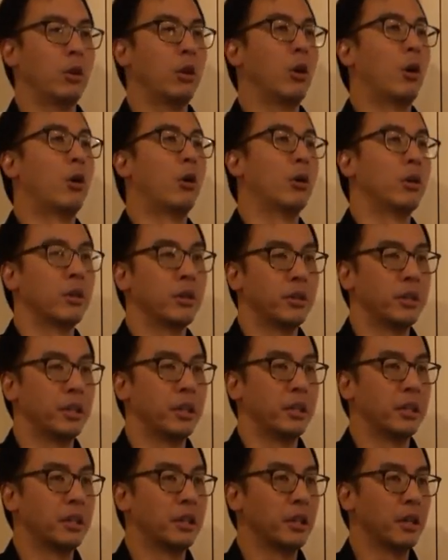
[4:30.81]
long
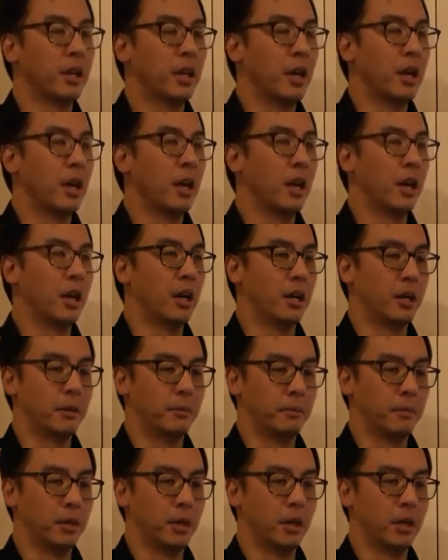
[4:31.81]
the uh,
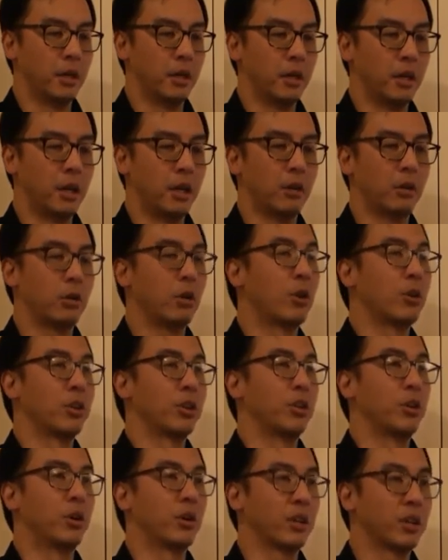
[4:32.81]
uh, how long
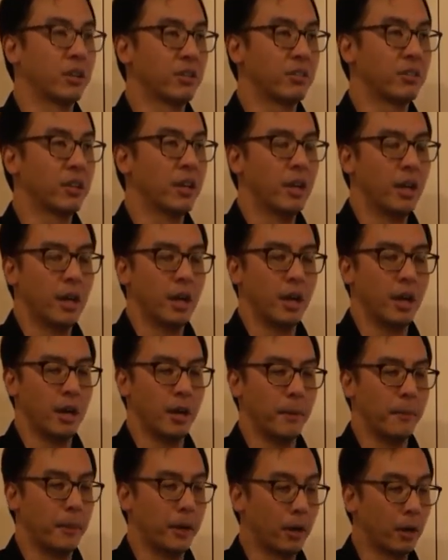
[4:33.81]
the dog is.
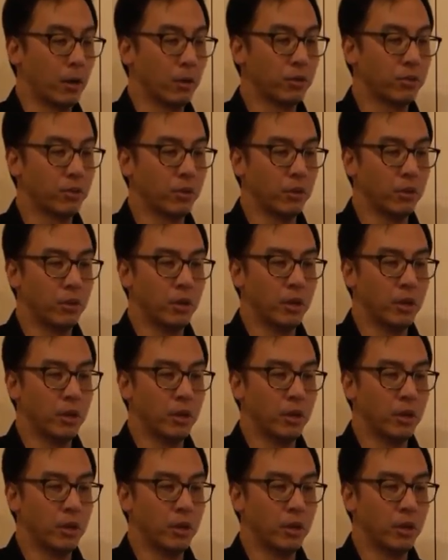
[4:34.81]
Uh, but also,